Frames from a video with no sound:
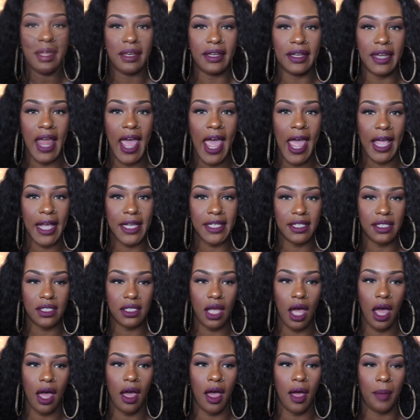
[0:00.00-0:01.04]
Next,
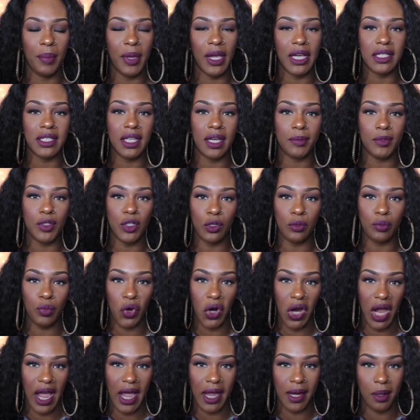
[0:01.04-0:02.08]
I uh, picked up two
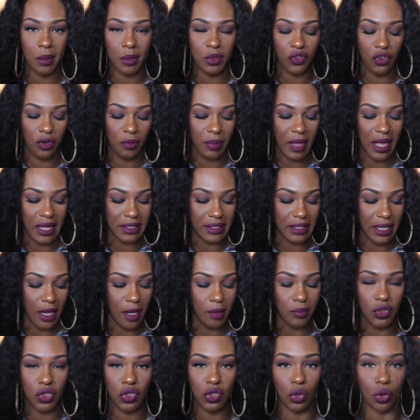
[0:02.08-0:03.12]
more items from that
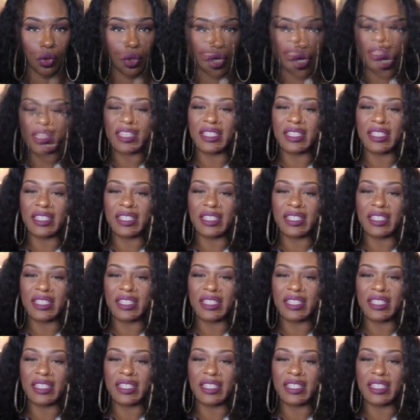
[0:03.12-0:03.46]
same store.